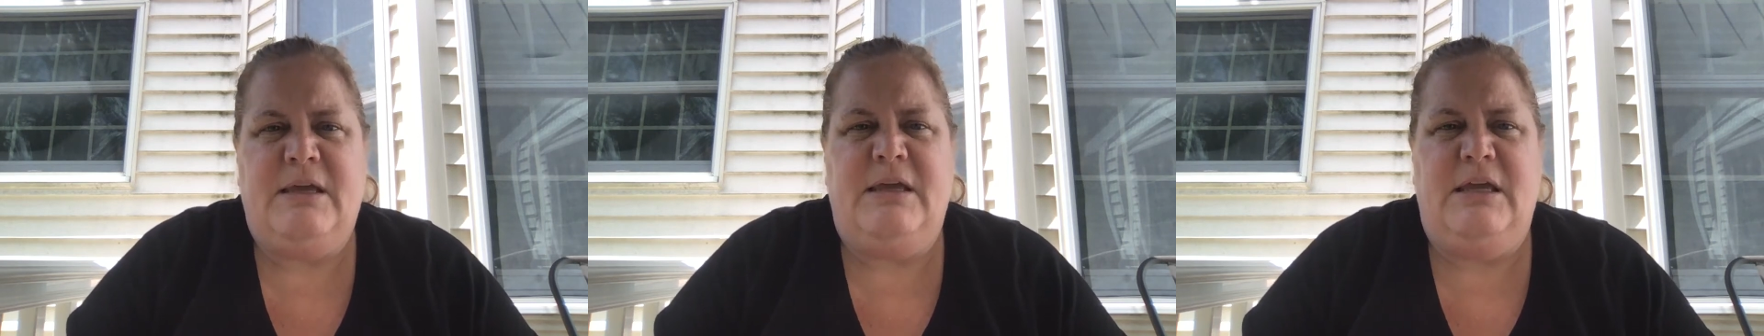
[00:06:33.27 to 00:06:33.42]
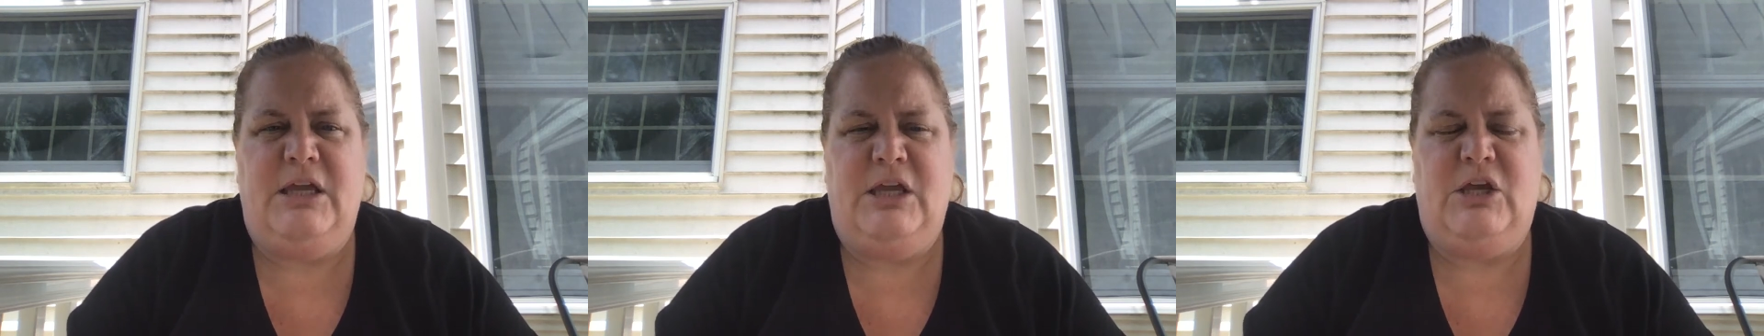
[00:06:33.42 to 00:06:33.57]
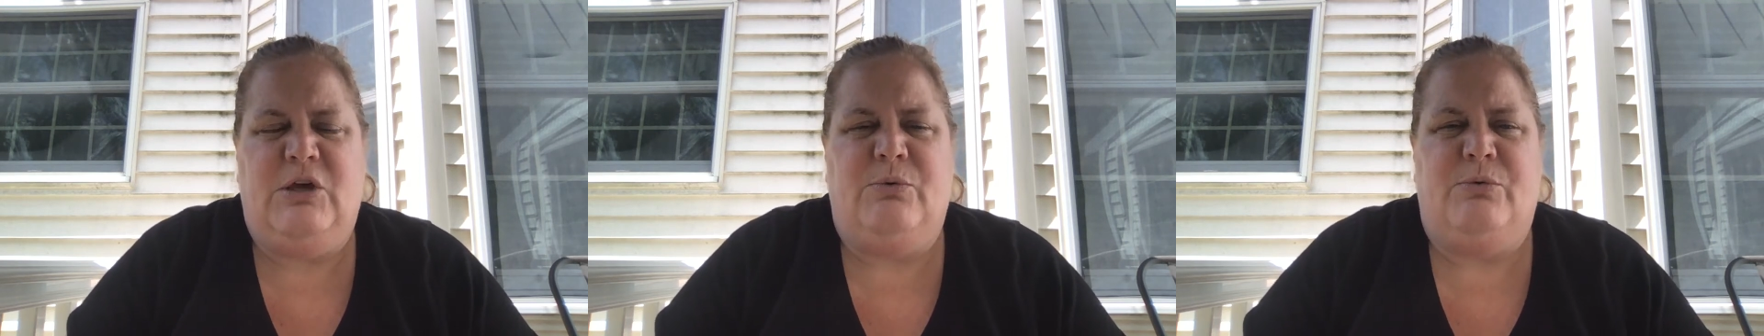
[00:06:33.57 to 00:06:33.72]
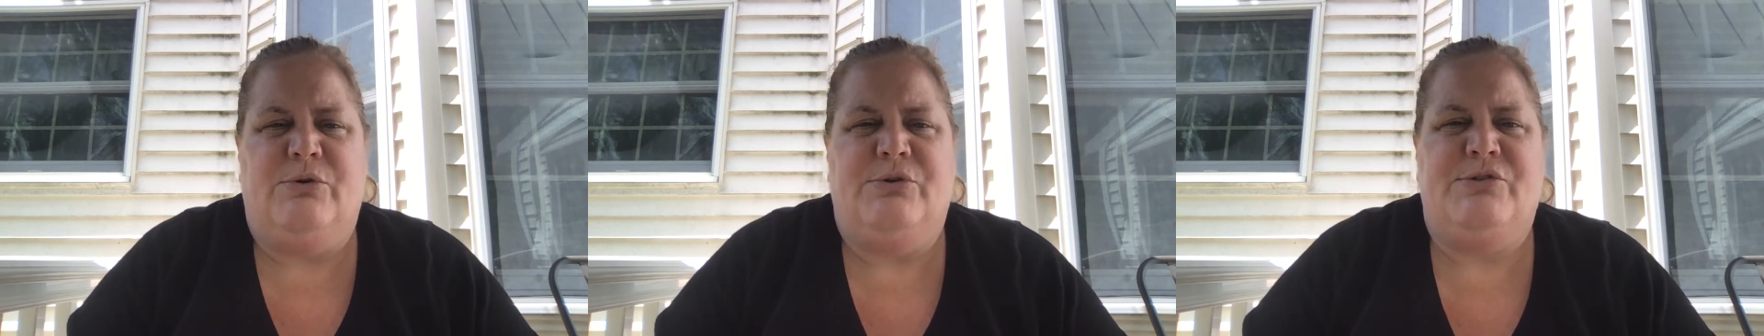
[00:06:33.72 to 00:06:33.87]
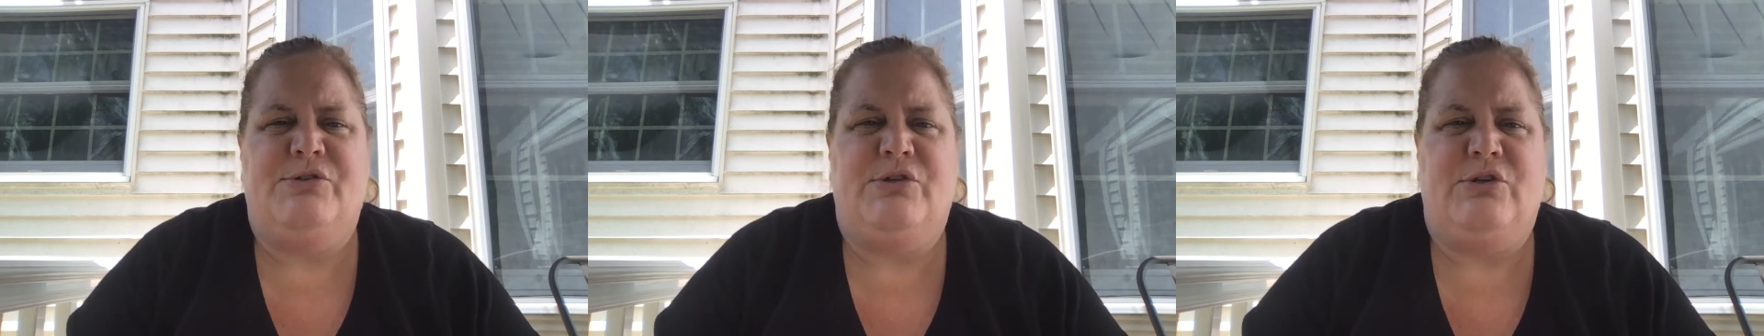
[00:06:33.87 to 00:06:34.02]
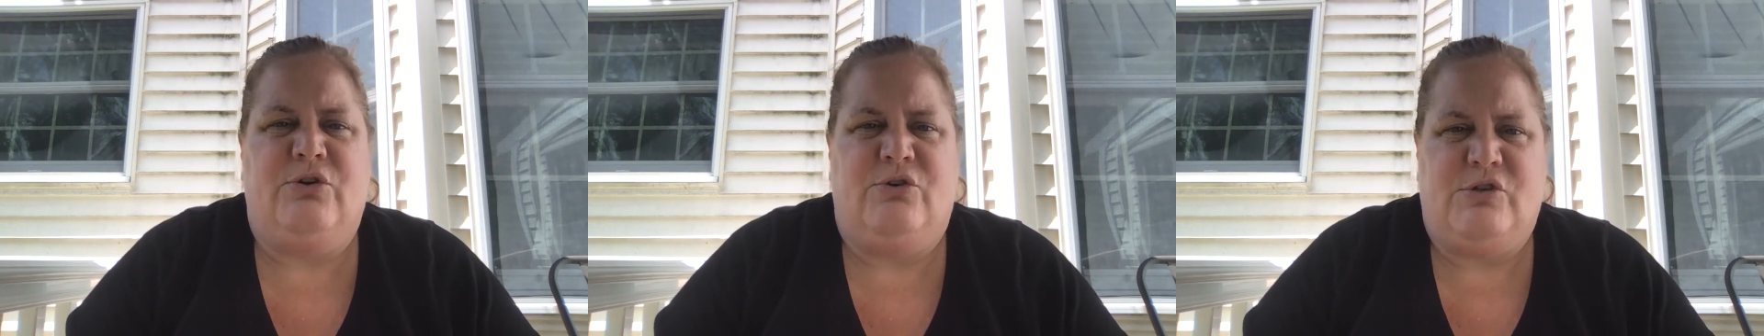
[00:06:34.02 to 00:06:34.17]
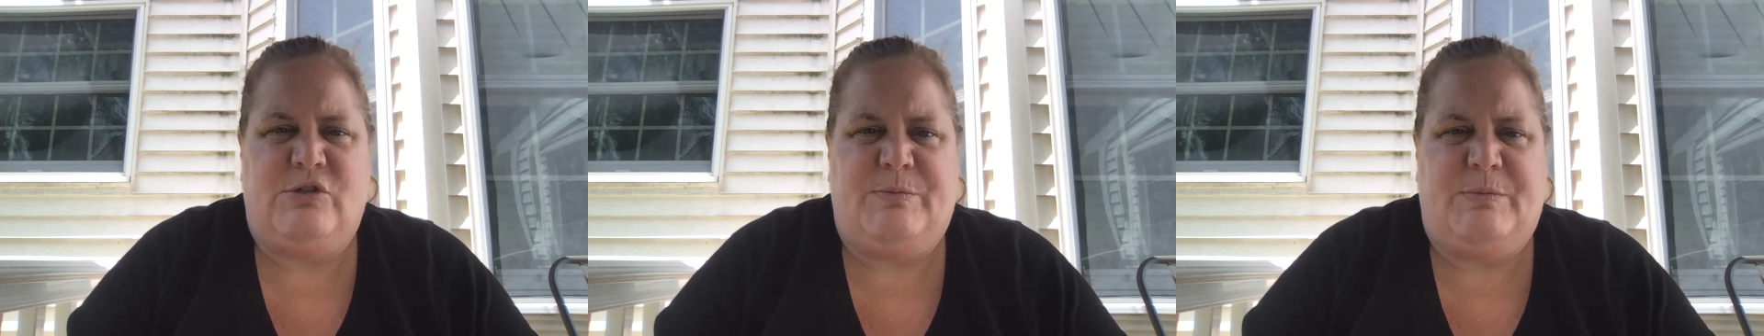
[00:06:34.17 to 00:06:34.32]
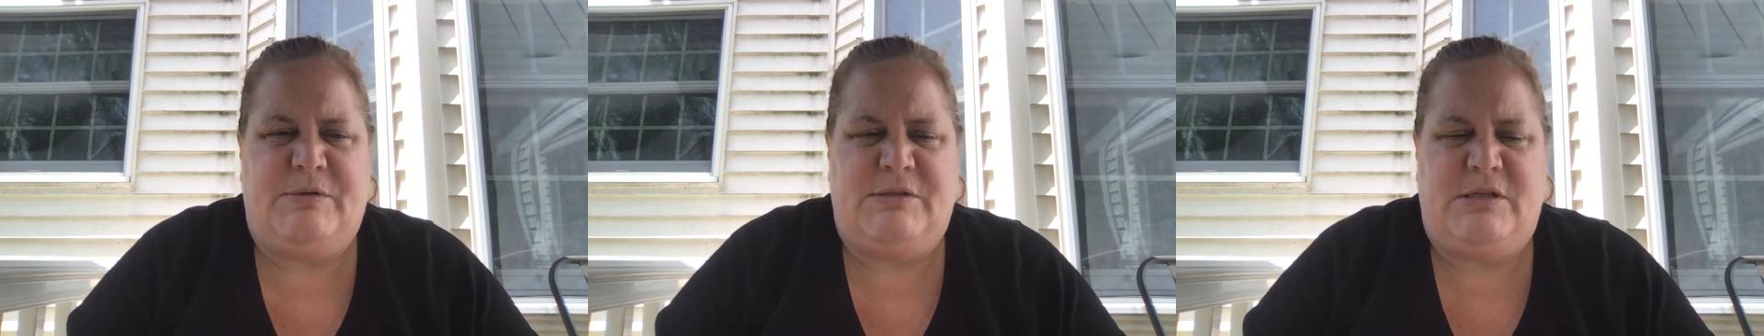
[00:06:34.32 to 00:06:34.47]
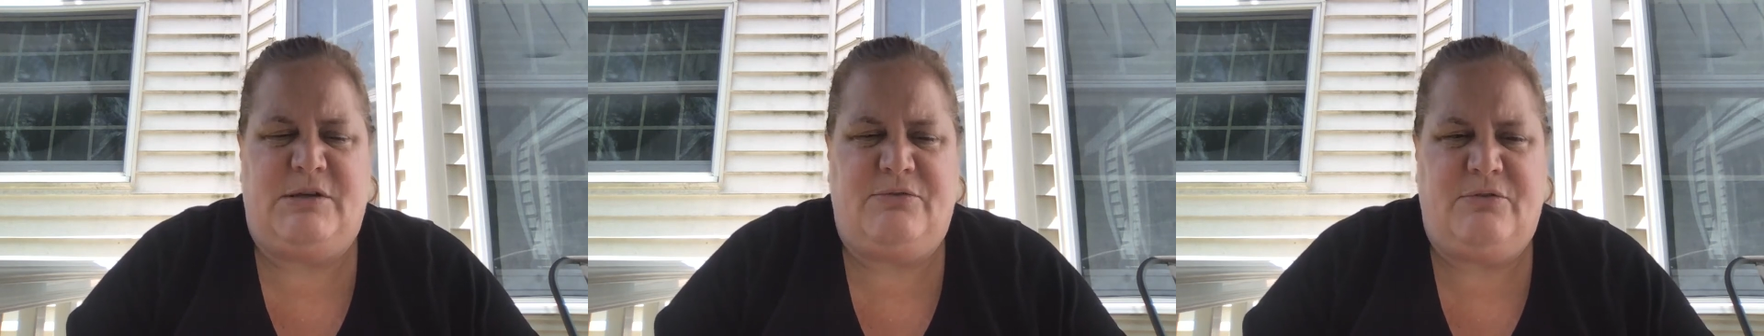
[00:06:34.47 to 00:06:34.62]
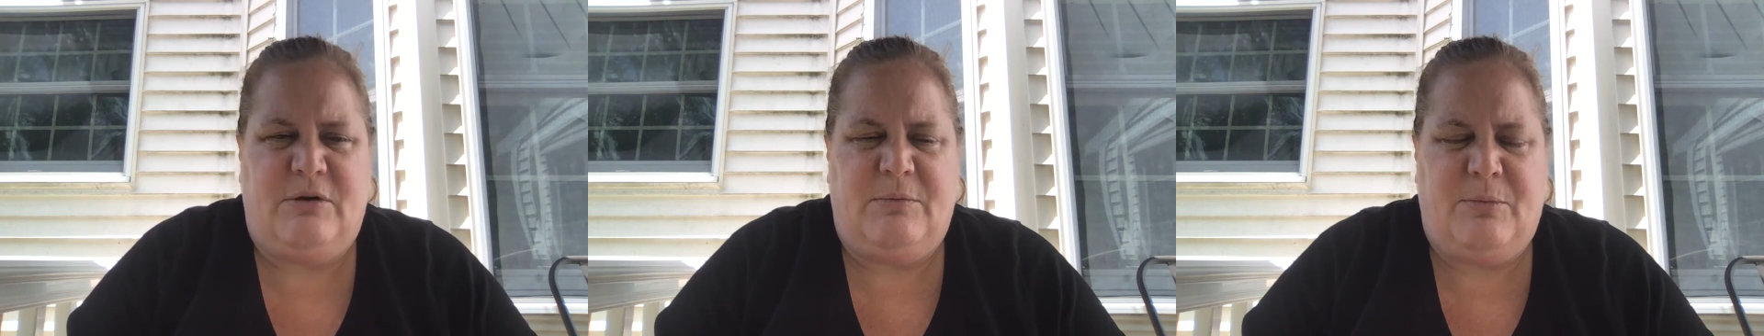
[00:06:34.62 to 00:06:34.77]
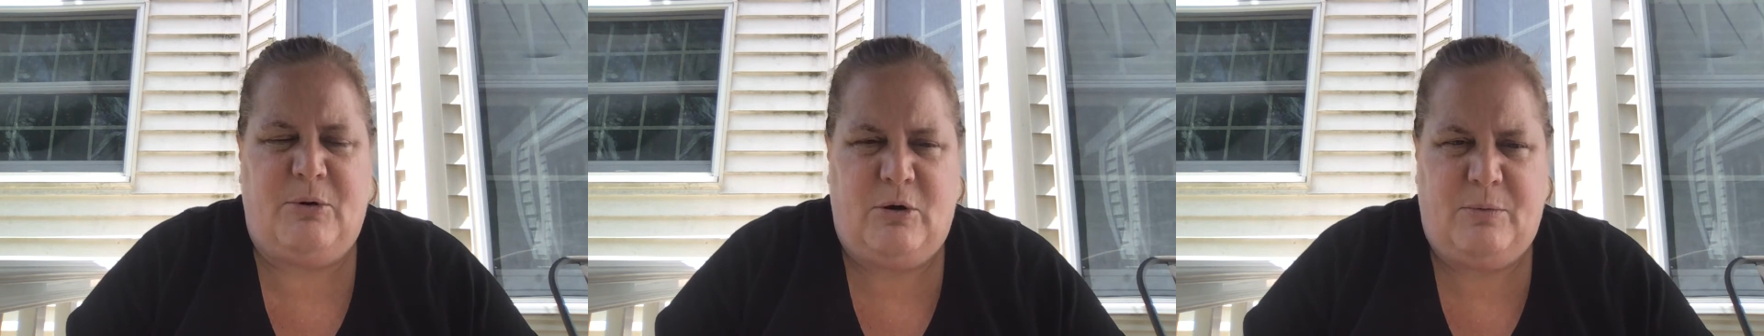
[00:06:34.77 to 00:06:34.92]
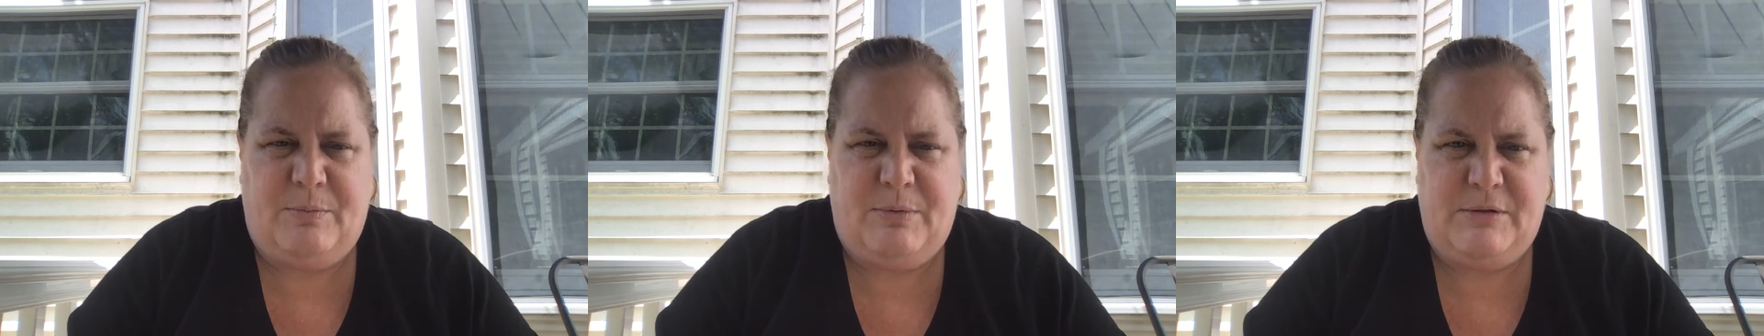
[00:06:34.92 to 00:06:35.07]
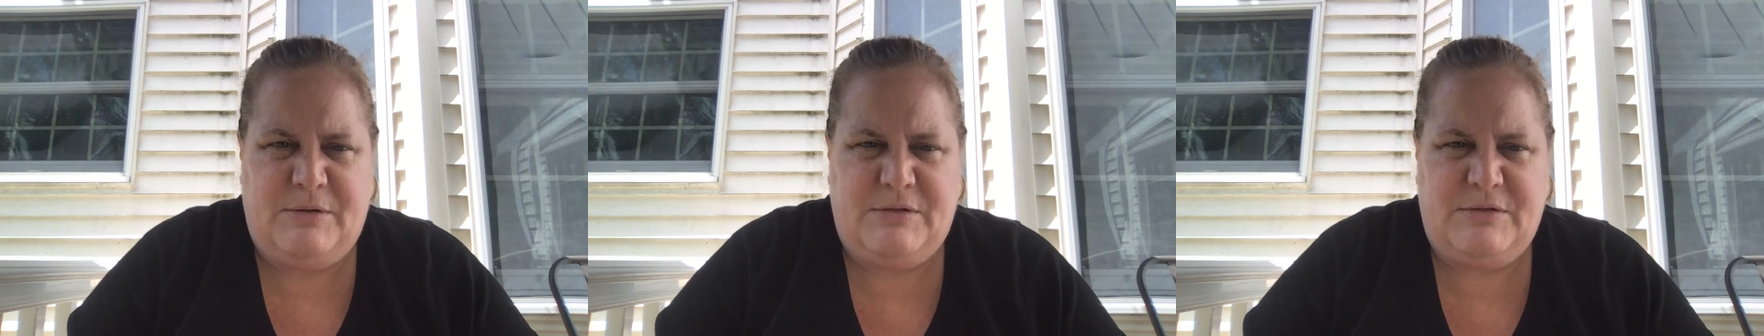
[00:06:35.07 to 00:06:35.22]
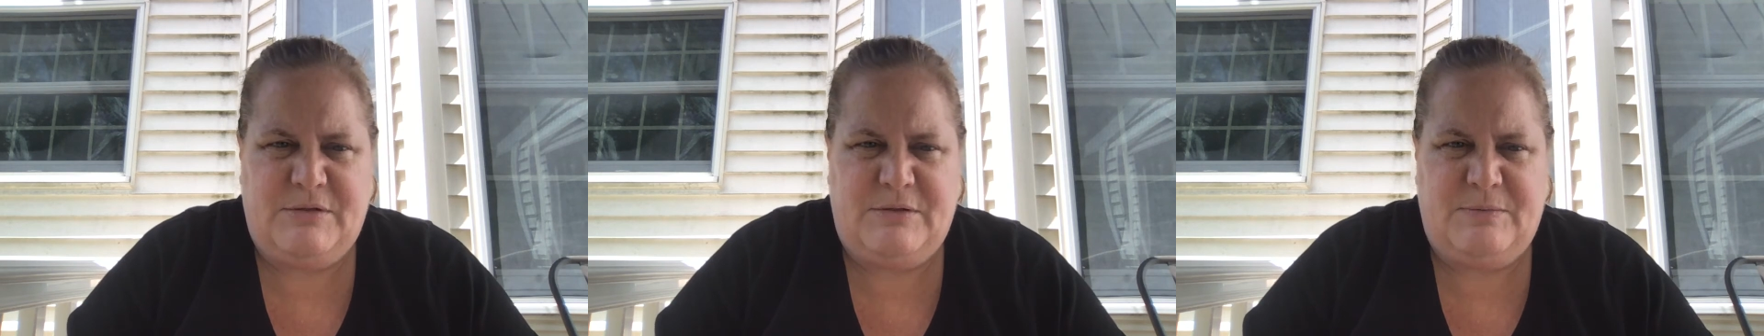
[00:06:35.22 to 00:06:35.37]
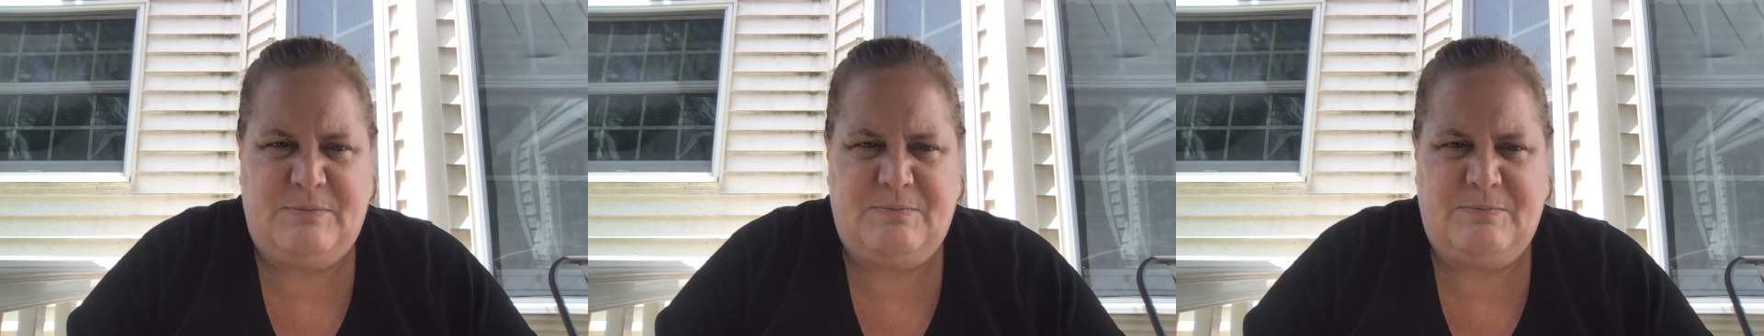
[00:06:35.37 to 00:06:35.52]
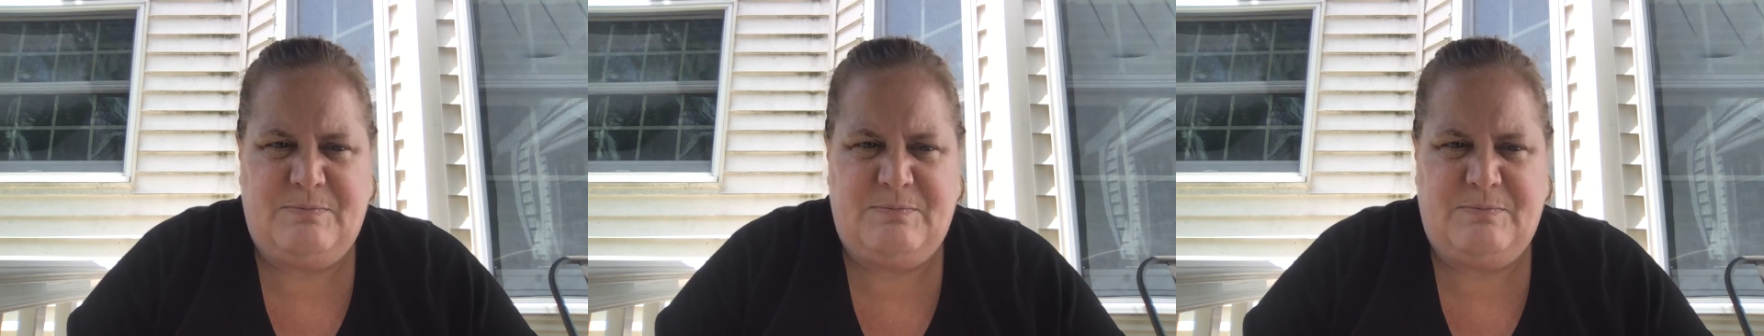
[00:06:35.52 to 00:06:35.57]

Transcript: equals your specific purpose.